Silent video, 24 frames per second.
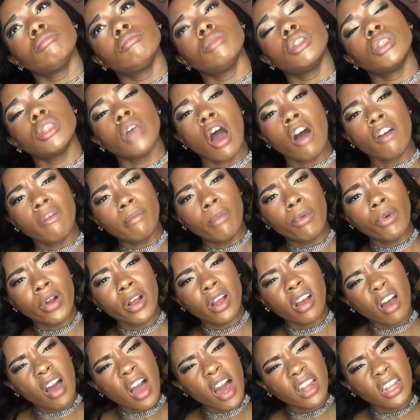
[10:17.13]
sophomore
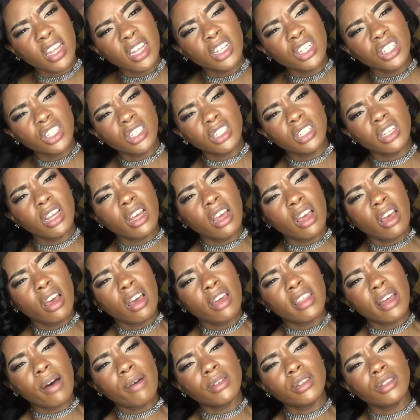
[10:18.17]
in college.
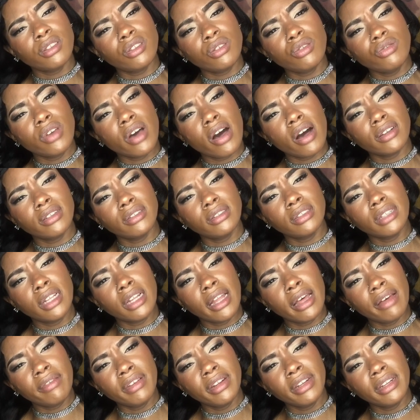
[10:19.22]
That was in
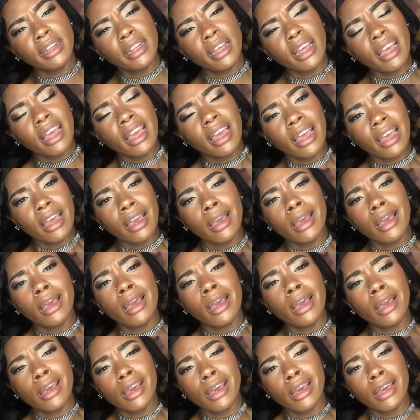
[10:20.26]
2011.
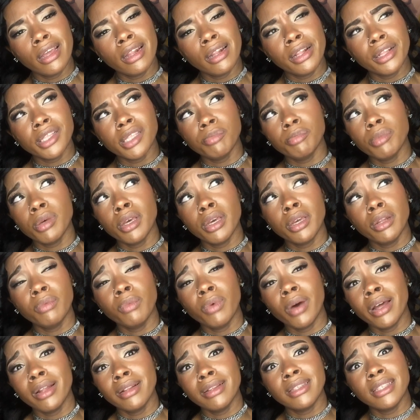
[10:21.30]
And it's been,
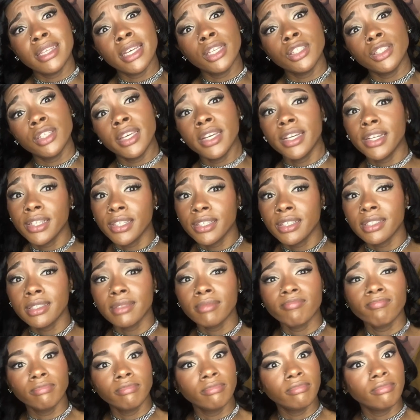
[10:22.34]
what, 6 years?
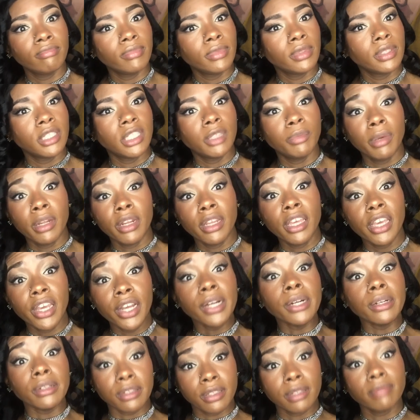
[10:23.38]
It's been
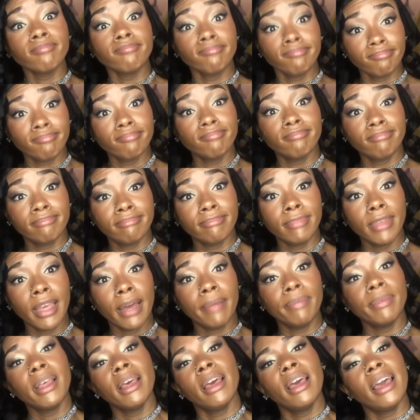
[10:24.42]
years. Yeah,
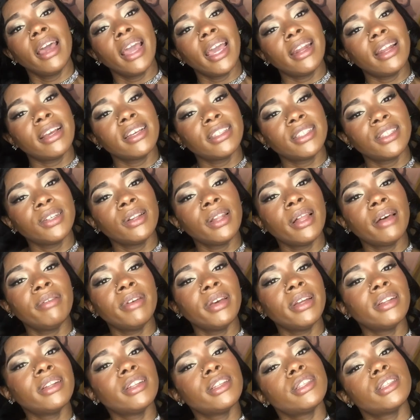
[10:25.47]
and I still love
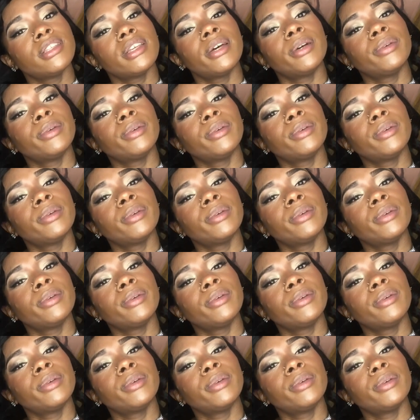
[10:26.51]
it, so.